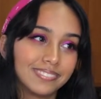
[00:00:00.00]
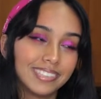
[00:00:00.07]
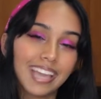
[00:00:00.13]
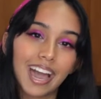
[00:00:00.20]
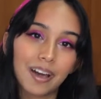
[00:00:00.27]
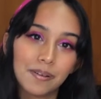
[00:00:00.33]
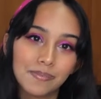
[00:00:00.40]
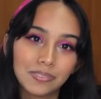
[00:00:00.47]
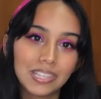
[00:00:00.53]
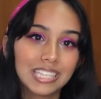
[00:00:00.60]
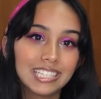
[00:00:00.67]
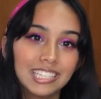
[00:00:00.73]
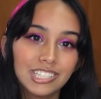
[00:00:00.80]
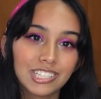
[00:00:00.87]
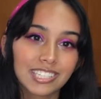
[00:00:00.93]
Yeah,
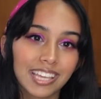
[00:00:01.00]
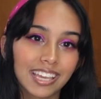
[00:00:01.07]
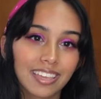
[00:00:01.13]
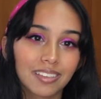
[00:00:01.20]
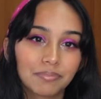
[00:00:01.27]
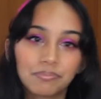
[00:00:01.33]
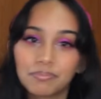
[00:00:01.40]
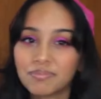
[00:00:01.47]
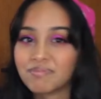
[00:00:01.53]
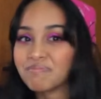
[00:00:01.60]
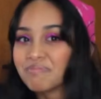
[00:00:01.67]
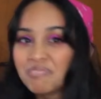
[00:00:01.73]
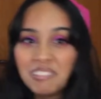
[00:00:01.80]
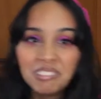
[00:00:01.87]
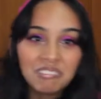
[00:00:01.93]
this is just like,
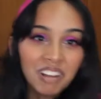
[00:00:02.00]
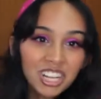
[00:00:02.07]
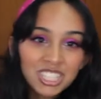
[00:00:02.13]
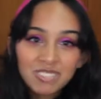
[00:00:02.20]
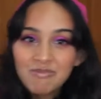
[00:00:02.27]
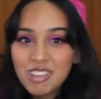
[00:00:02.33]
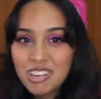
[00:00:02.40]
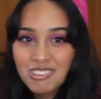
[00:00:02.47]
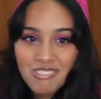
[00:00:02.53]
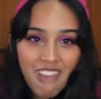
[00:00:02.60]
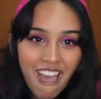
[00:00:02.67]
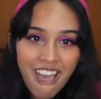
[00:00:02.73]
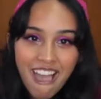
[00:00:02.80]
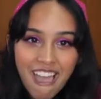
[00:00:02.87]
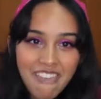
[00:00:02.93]
watch me
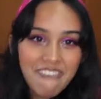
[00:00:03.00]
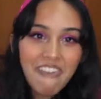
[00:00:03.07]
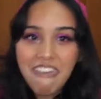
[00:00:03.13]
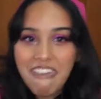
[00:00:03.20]
try.